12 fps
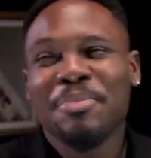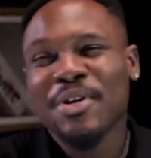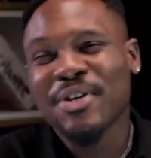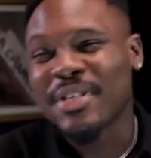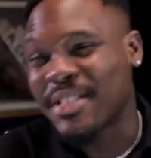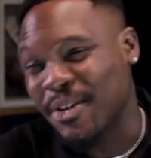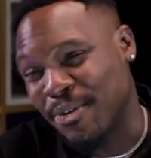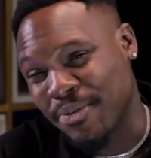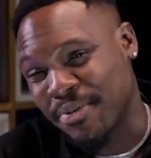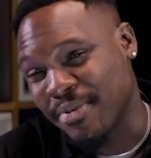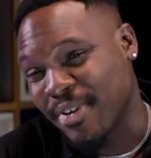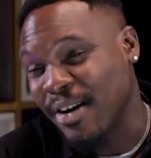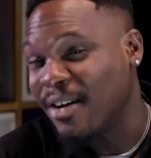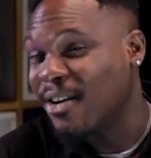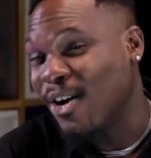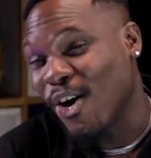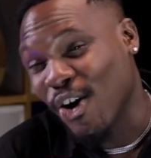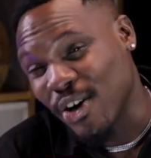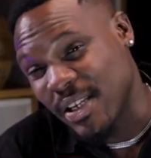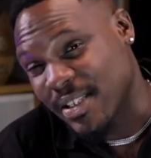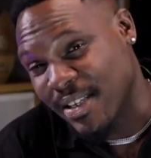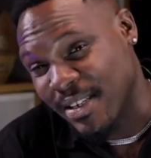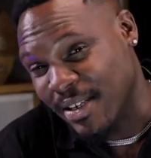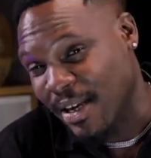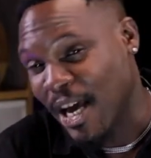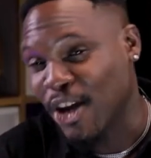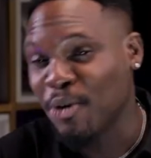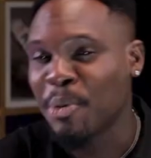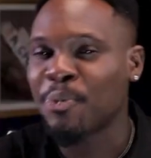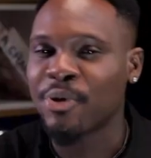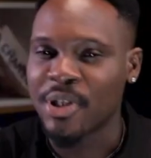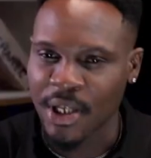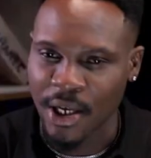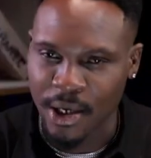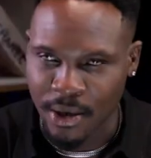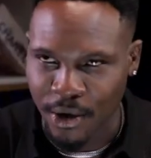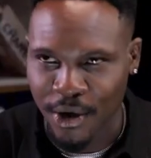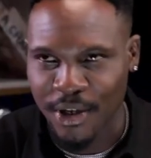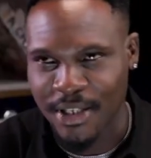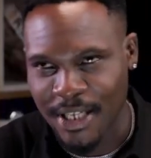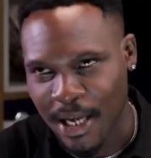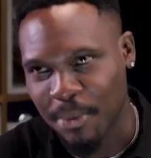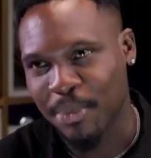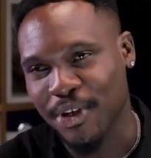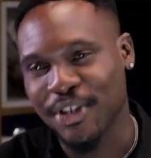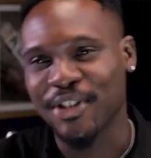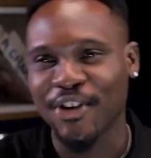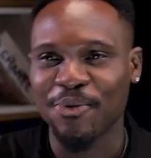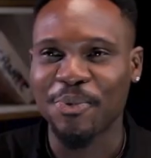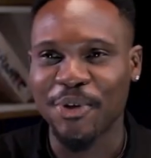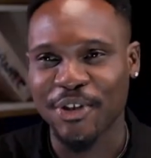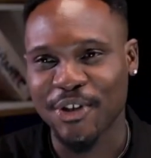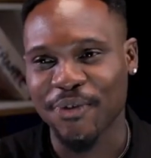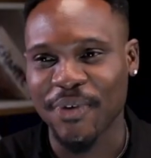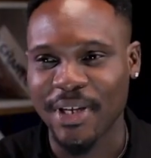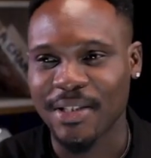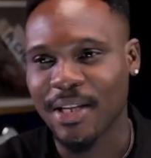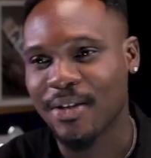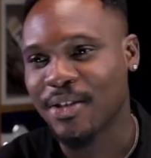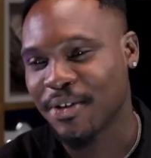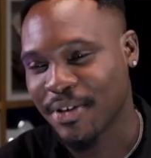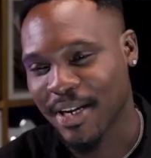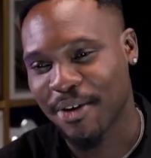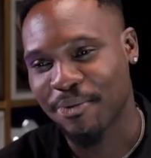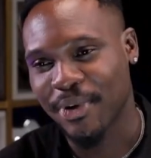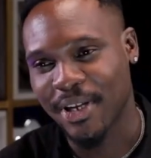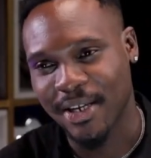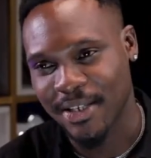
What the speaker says: Be yourself. Honestly, I know people say it all the time, be yourself, and it's now sounding like really